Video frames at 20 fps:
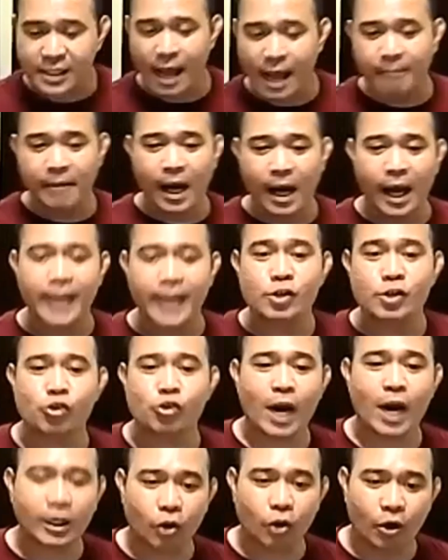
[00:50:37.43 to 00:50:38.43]

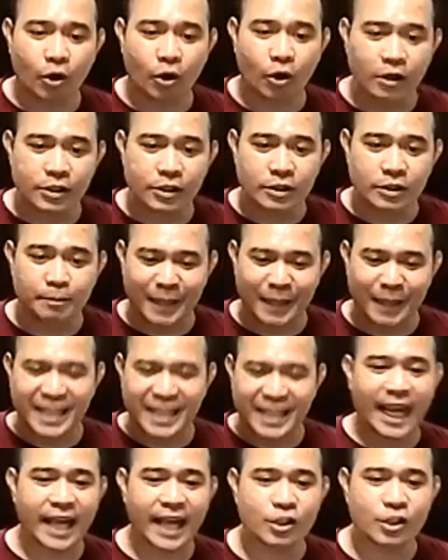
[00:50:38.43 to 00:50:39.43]
instructors, PTK
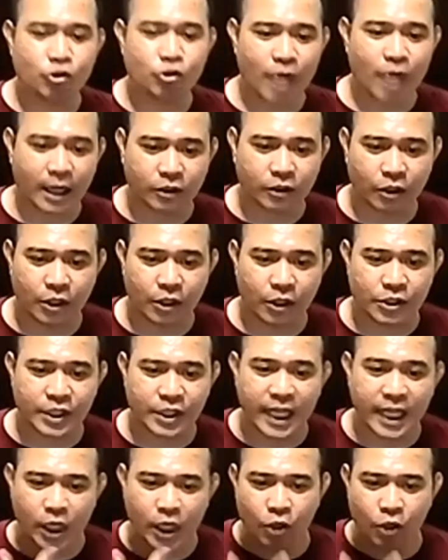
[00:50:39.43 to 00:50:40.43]
instructors, they
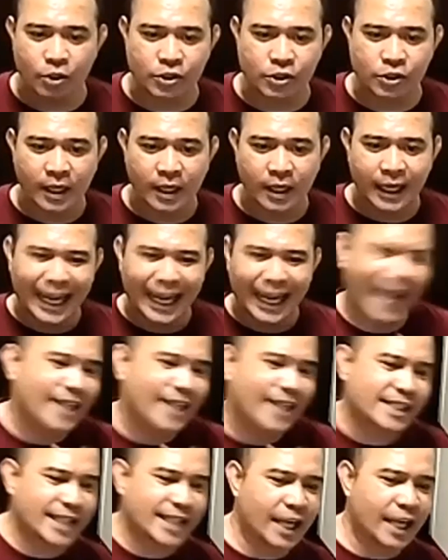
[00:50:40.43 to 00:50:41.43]
use,
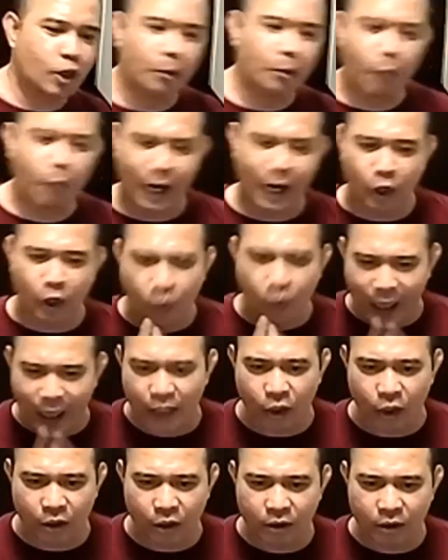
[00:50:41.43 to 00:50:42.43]
instead of Walo
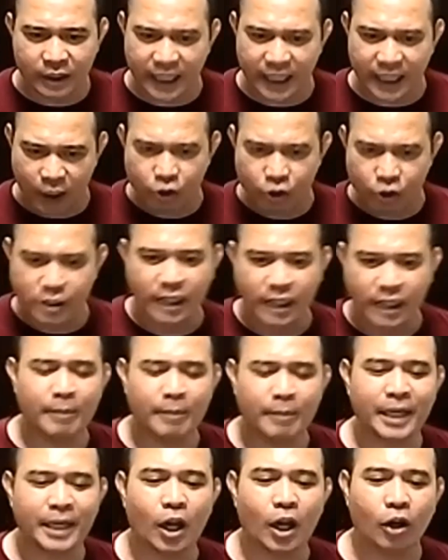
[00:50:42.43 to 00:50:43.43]
Walo, they use the
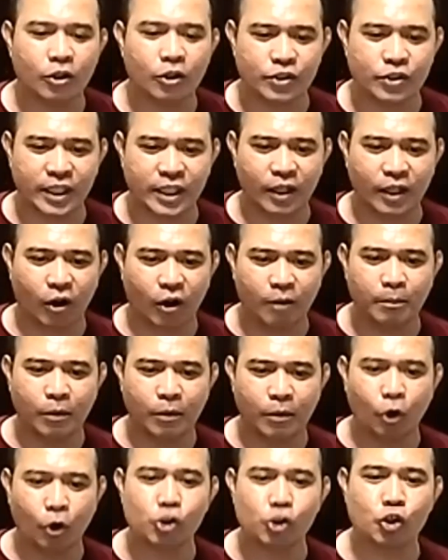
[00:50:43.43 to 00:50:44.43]
terminology of
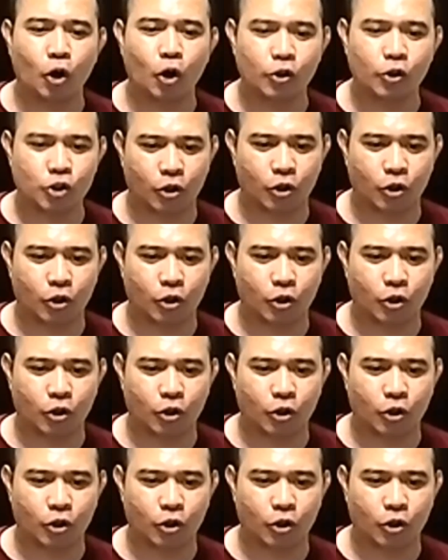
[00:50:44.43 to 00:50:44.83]
8-8.